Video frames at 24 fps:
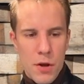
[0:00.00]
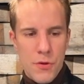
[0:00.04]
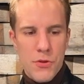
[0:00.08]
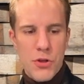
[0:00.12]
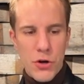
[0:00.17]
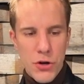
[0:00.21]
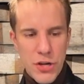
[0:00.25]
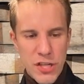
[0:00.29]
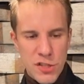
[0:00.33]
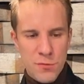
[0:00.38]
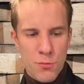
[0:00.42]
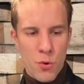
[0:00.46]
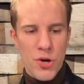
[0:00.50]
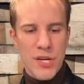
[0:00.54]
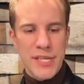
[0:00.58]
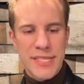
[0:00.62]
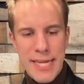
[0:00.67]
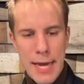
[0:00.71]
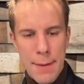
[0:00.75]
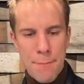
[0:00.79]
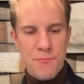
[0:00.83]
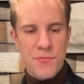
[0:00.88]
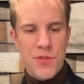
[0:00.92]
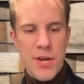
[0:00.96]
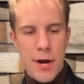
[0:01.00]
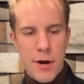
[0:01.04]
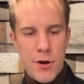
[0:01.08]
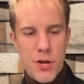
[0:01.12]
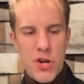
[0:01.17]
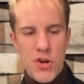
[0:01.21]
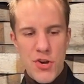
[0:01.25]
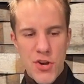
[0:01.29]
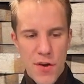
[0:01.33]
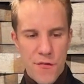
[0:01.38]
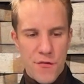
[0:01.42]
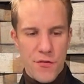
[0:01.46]
There is more depth there.
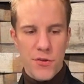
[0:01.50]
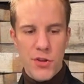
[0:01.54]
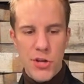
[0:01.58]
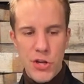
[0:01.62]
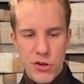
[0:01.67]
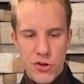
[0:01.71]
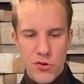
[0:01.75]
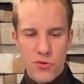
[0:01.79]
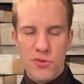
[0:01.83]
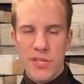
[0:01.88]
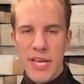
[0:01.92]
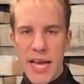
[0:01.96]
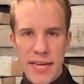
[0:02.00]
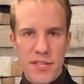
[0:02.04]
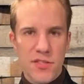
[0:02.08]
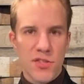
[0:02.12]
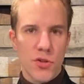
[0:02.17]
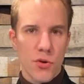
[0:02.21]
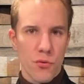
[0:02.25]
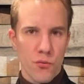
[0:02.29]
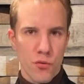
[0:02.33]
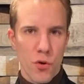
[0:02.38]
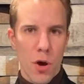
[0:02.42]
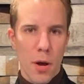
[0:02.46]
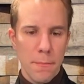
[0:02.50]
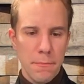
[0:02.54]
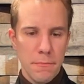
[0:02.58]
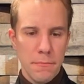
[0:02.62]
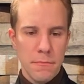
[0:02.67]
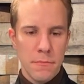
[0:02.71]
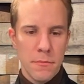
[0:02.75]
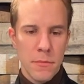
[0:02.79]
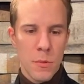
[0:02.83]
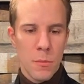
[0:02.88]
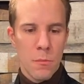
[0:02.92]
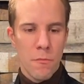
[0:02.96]
You definitely do taste the rum
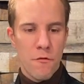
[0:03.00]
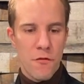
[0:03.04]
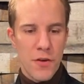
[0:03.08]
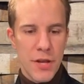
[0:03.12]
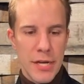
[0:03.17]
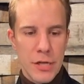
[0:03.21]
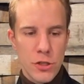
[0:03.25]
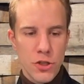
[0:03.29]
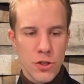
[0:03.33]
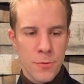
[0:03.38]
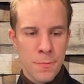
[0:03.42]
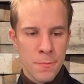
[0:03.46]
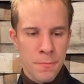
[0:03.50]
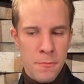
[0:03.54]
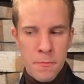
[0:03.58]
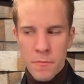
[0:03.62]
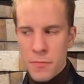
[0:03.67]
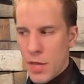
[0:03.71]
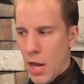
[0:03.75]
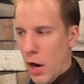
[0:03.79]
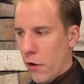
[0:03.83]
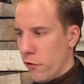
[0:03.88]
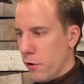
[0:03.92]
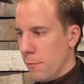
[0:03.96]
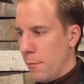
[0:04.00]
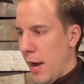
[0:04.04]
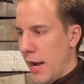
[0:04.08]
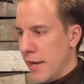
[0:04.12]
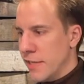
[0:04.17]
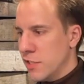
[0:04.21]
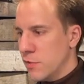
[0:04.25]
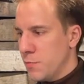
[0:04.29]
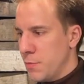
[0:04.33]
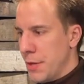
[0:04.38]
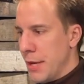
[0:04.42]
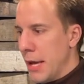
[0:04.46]
finish. It
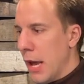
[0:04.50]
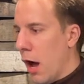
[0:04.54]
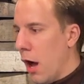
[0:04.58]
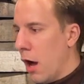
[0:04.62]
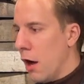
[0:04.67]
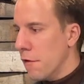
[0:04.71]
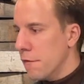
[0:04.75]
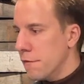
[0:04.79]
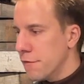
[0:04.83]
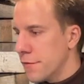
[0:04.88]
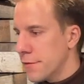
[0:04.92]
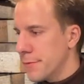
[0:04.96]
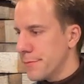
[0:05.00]
reminds me of,